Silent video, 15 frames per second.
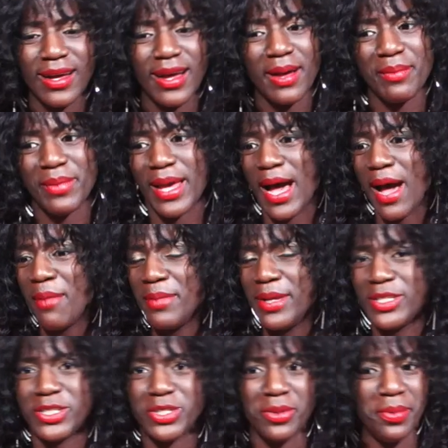I'll
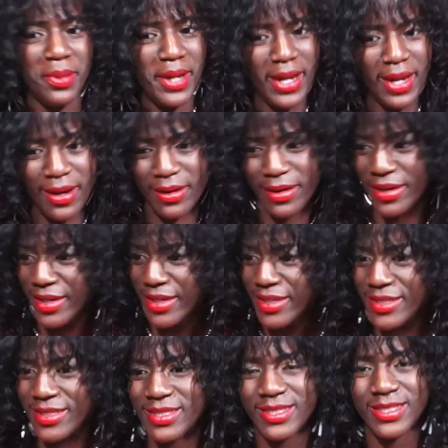meet your
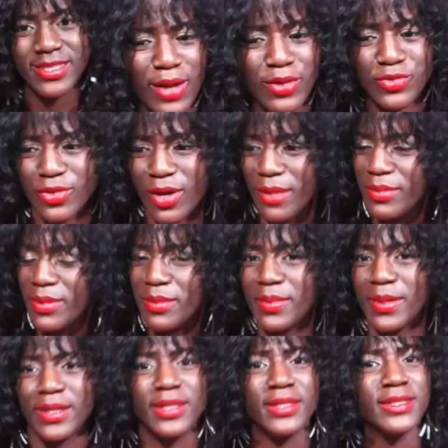parents. I'll drop them
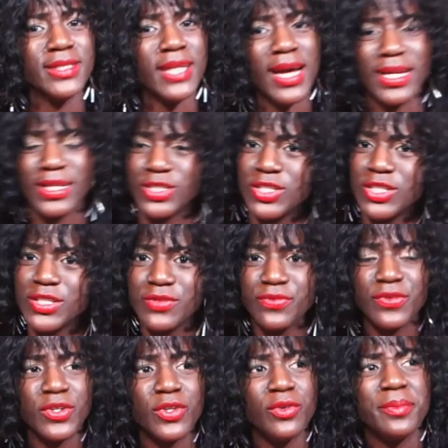other side chicks
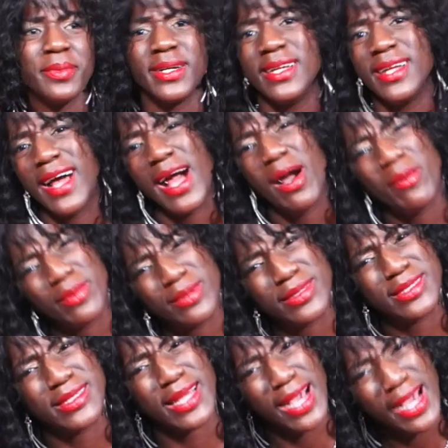for you, but I
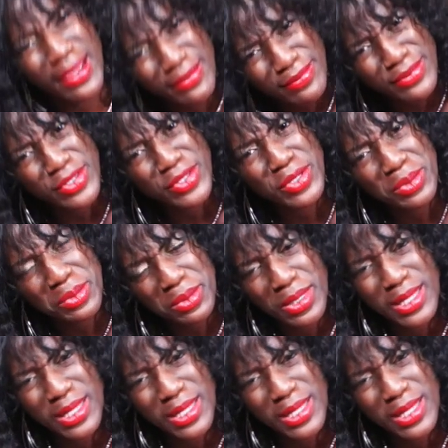would die for you.